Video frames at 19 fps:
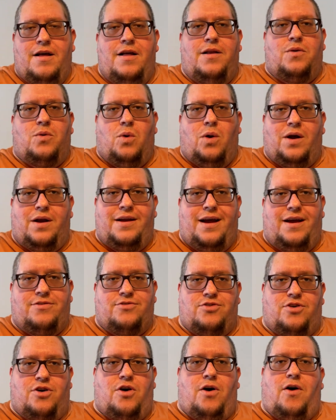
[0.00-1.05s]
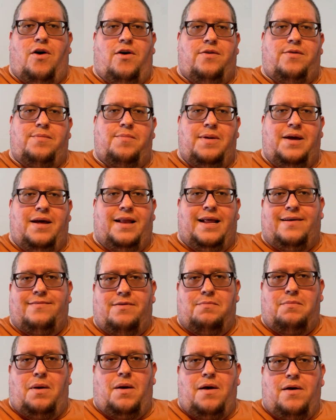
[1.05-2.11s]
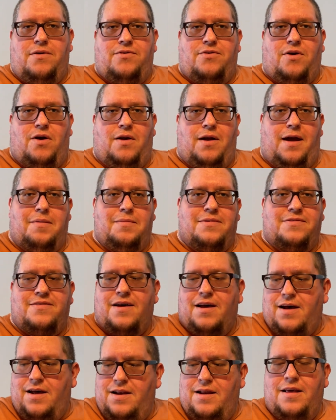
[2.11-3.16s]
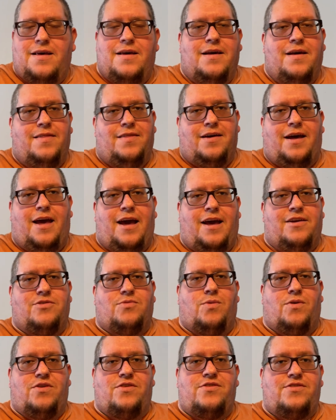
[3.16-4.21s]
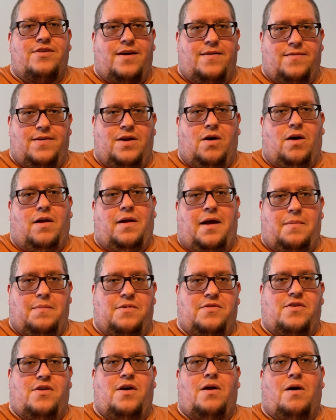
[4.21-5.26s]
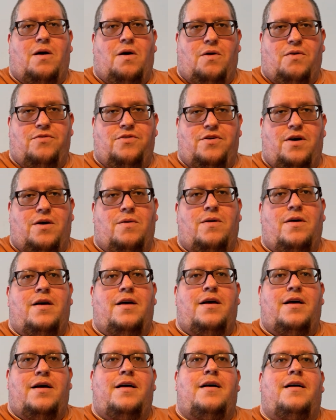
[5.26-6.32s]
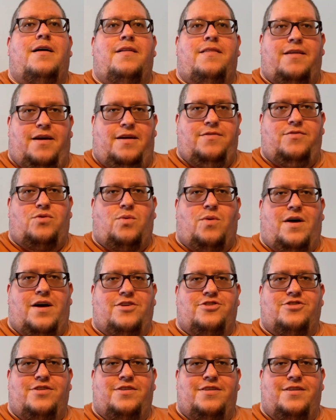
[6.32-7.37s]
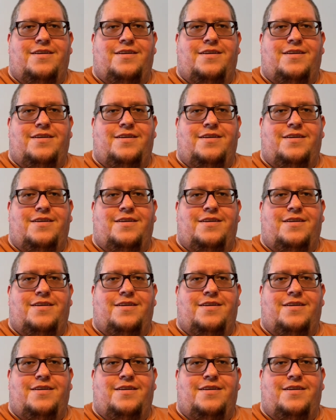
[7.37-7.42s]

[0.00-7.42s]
Organizer cost me eleven bucks on Amazon, and the case was seven on Amazon also. Thanks for watching.